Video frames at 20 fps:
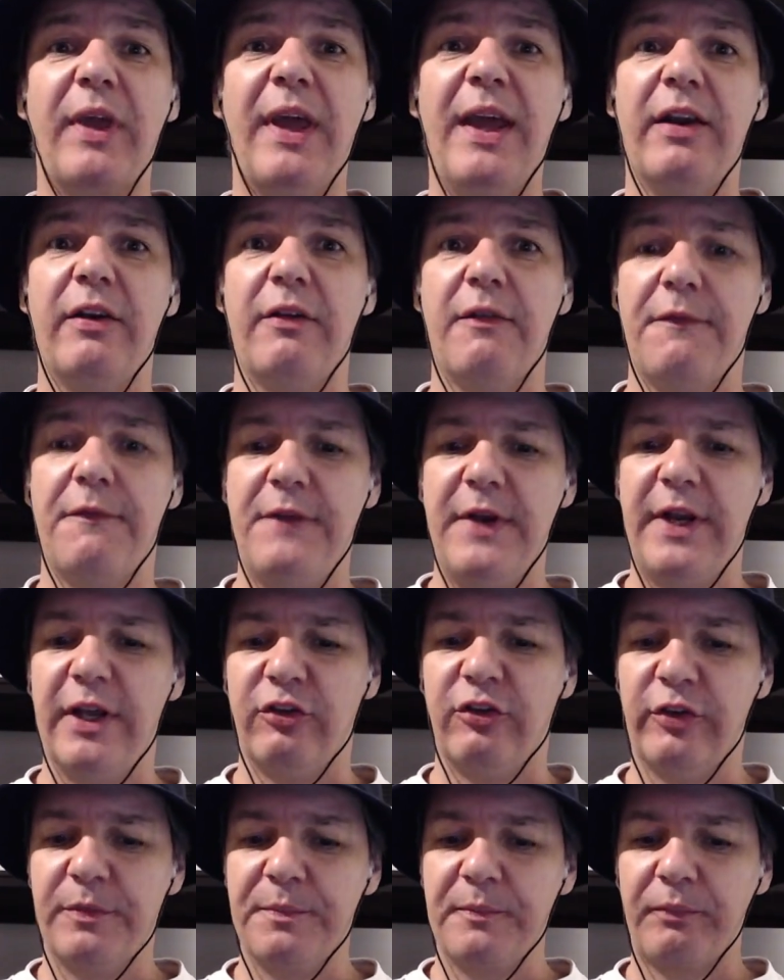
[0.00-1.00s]
It
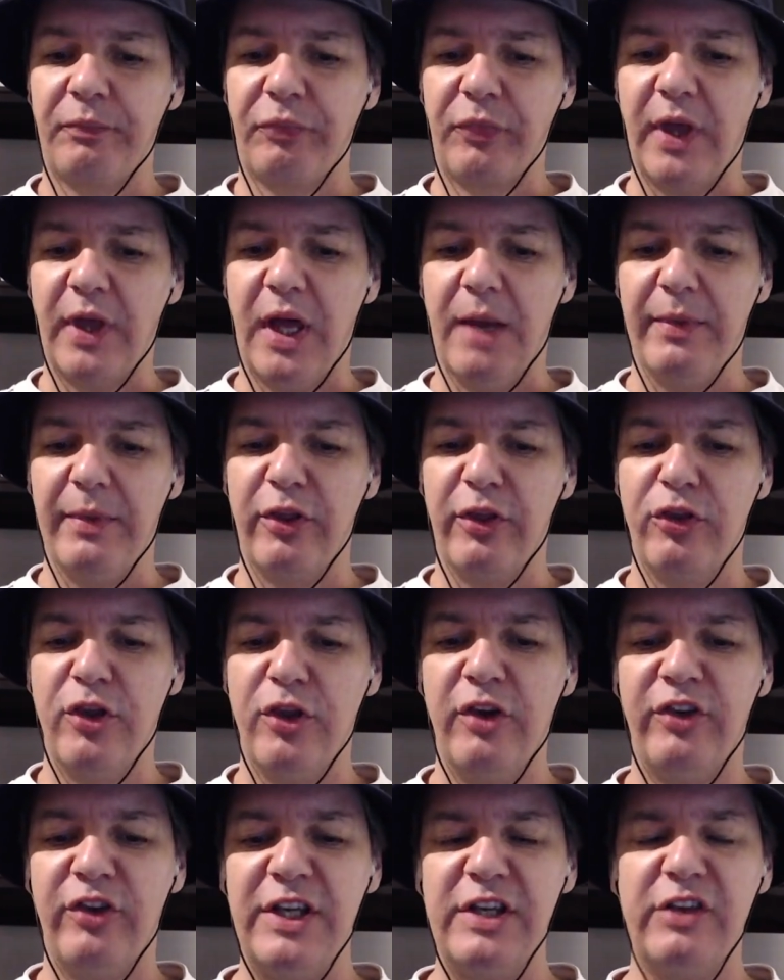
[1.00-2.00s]
finished
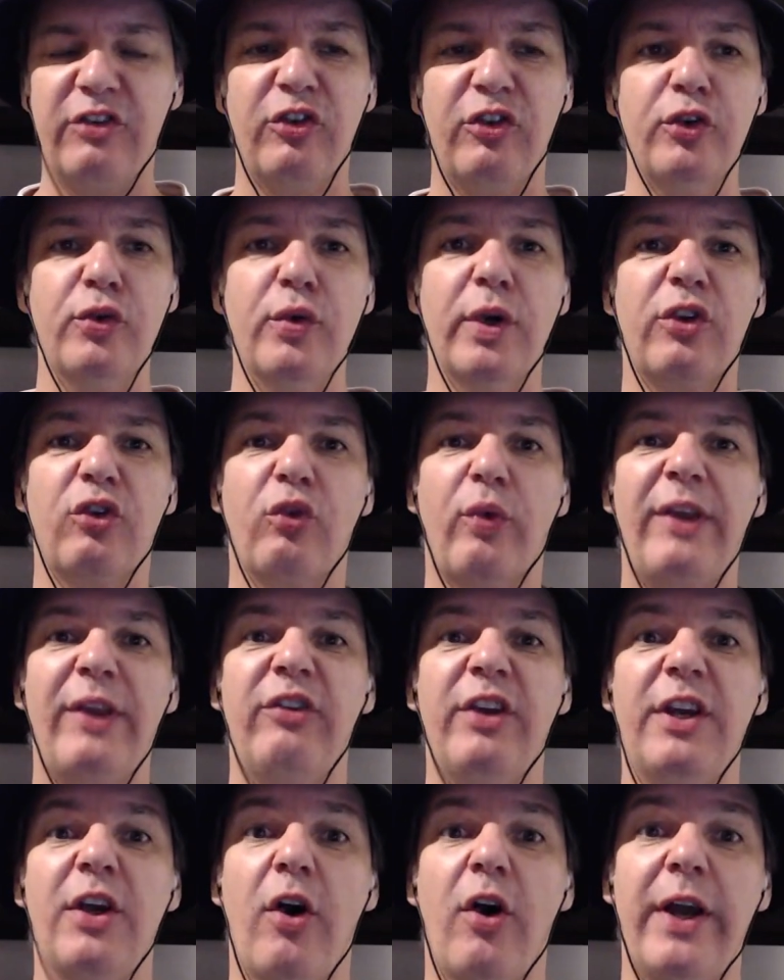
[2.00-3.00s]

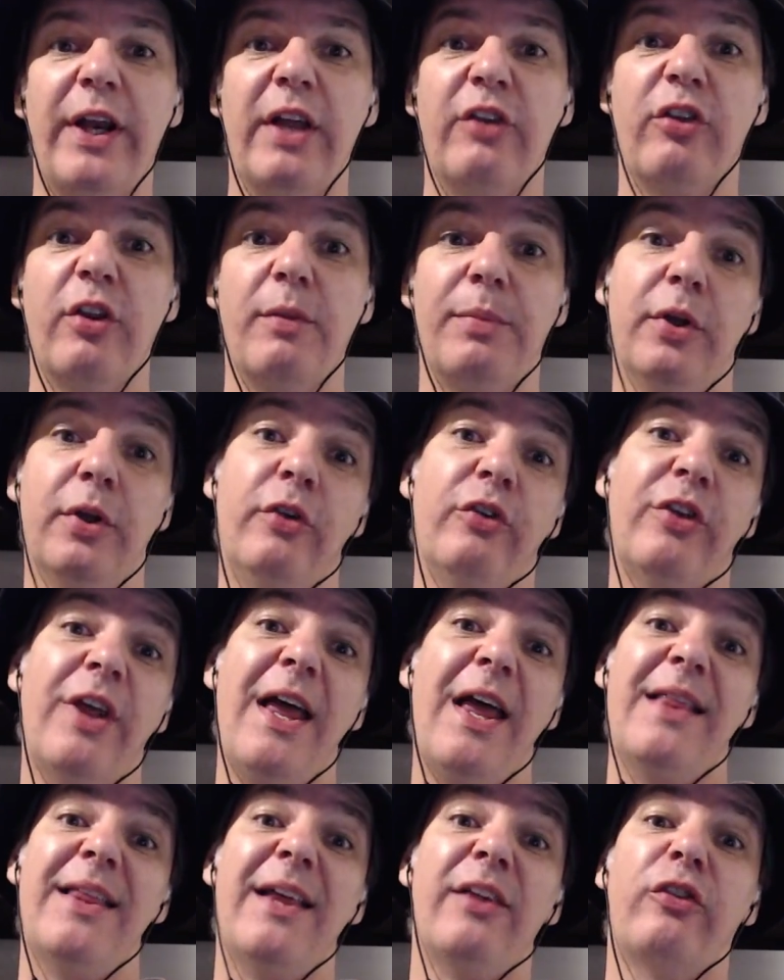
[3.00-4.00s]
32-29 to the Blues.
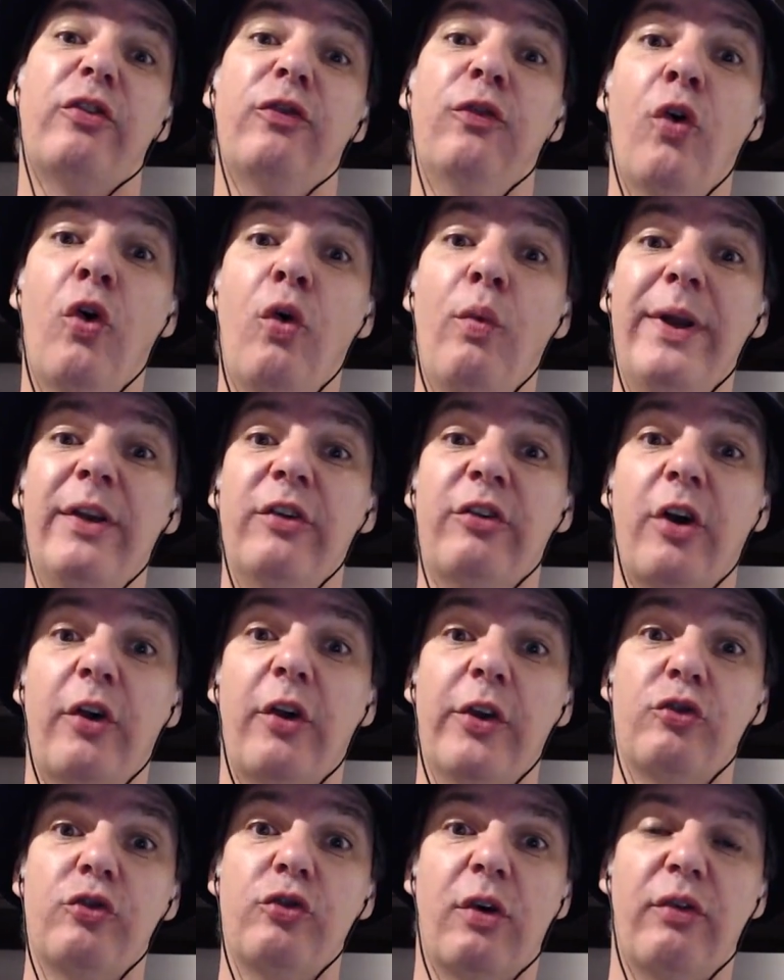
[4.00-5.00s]
That's 4 wins
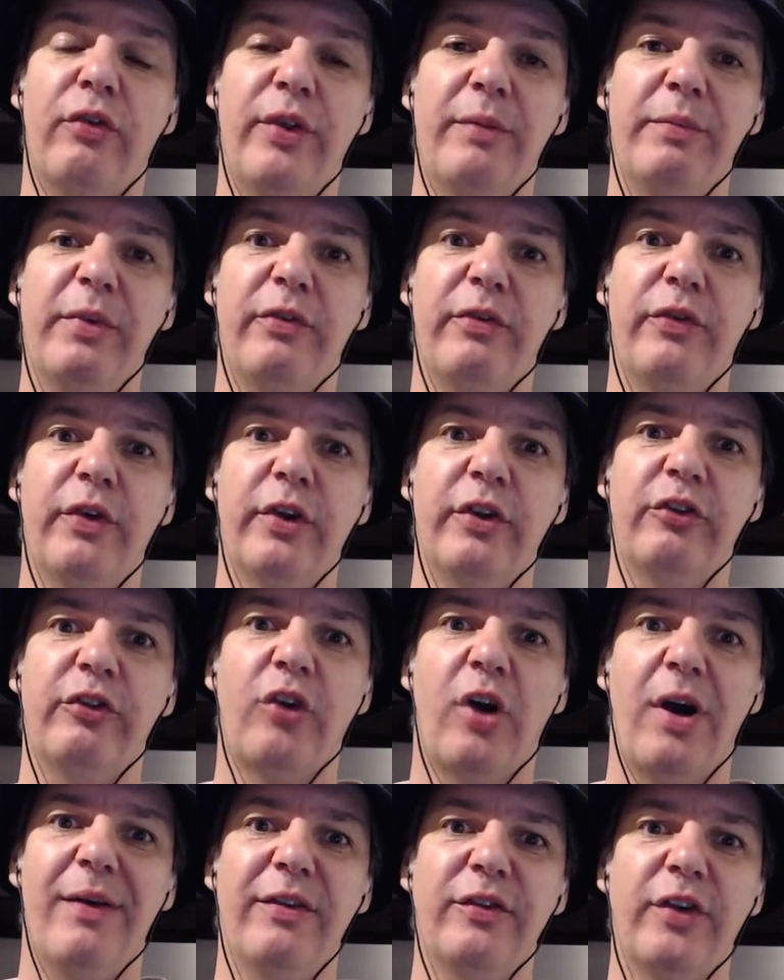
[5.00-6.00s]
on the trot for them, the
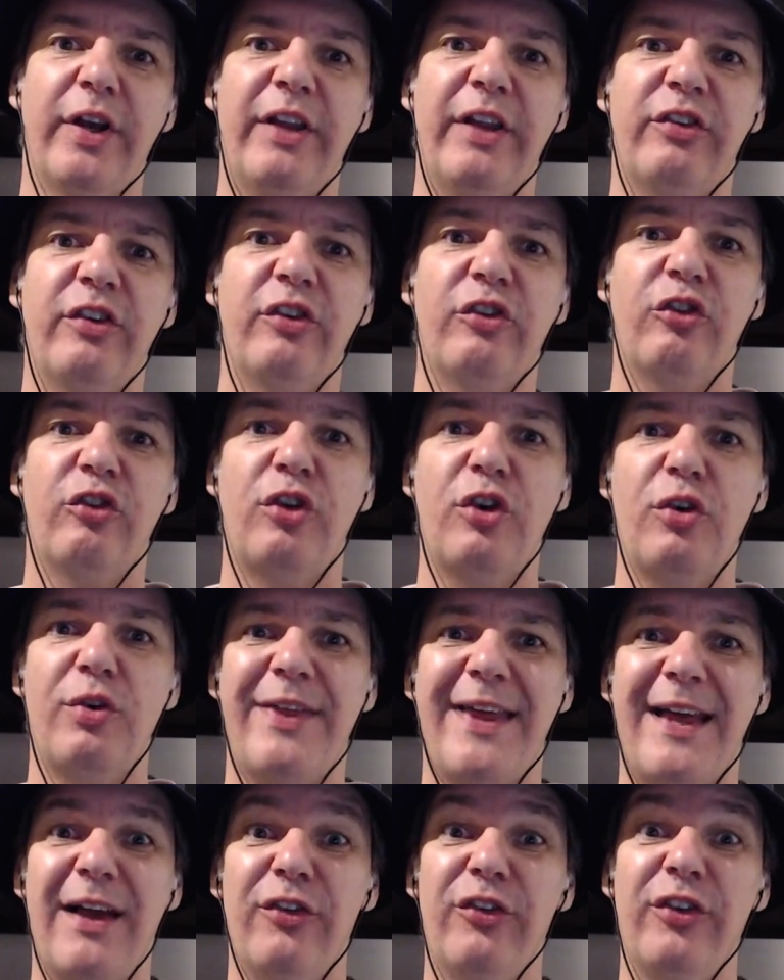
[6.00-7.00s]
first time they've done it since
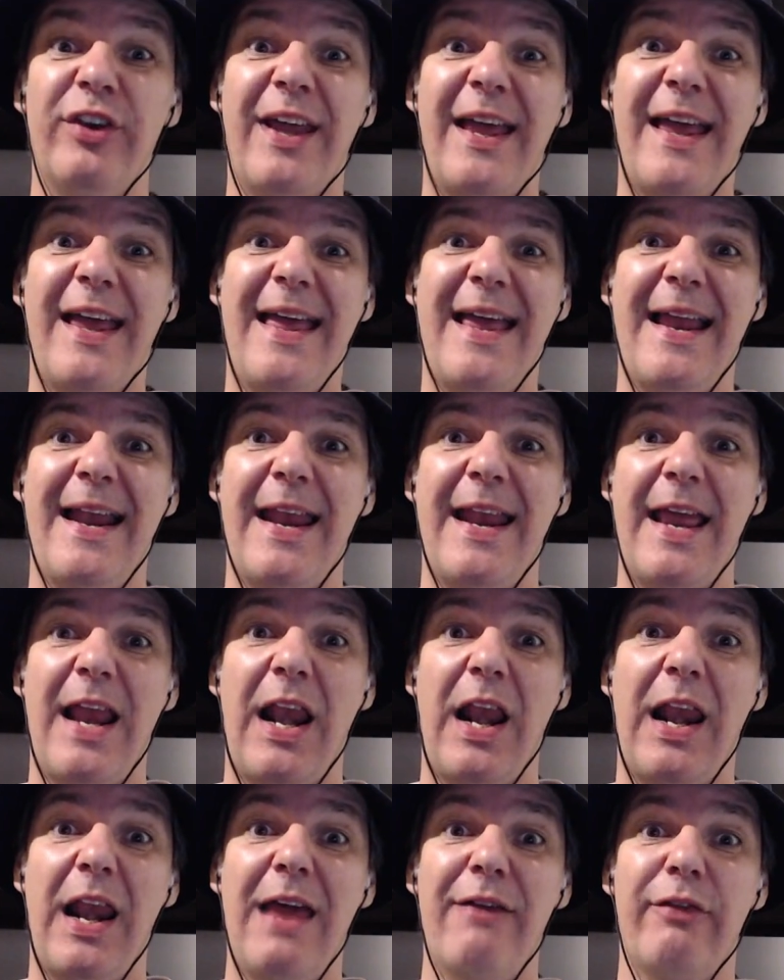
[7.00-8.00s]

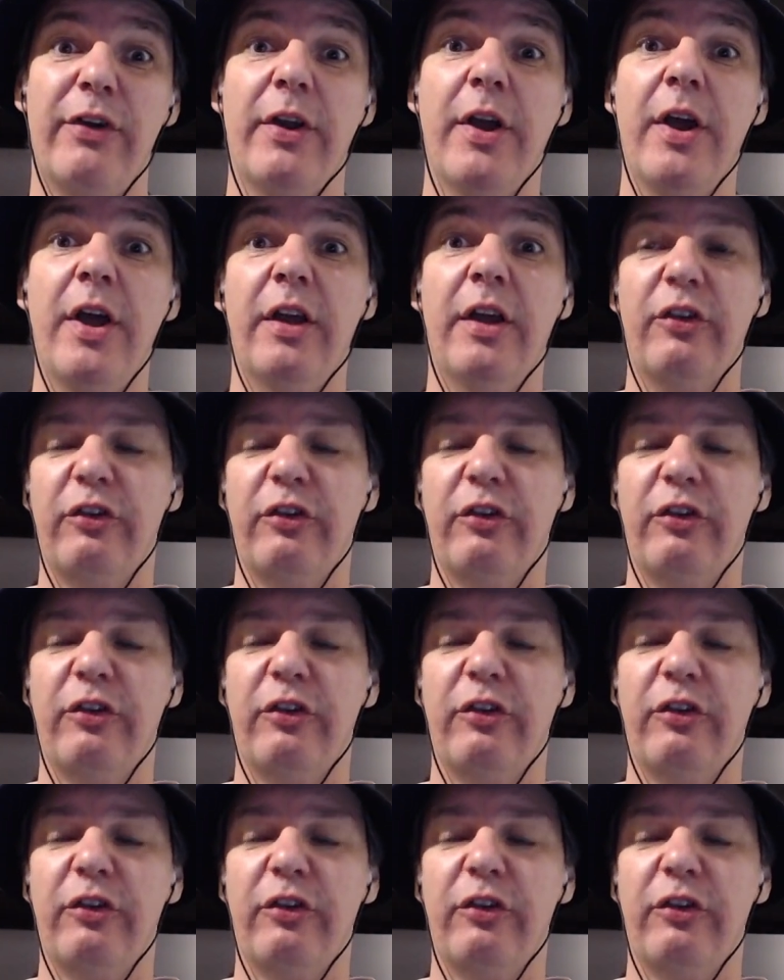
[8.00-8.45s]
2011.